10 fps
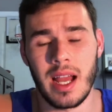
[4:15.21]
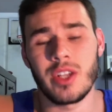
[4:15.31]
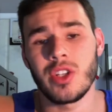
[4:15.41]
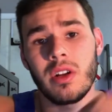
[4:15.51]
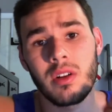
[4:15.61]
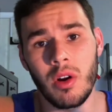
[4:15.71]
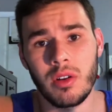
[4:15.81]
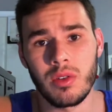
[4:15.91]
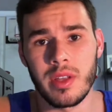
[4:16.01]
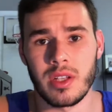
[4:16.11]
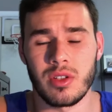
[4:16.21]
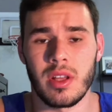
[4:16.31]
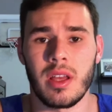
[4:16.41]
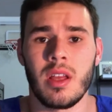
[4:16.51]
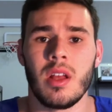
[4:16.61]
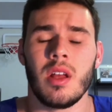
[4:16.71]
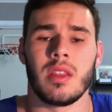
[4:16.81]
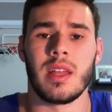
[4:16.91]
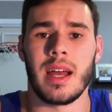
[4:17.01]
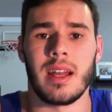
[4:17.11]
I shared an article yesterday
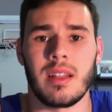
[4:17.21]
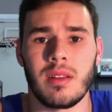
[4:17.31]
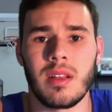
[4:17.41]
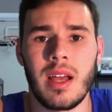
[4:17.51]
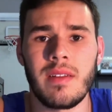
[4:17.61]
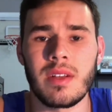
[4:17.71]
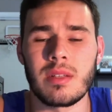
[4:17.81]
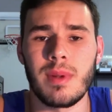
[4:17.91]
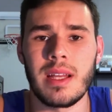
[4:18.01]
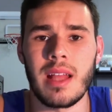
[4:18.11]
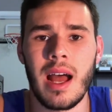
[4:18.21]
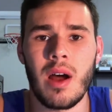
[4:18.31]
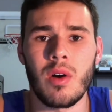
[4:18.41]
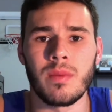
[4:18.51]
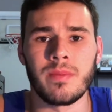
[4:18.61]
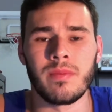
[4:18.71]
that kind of explained how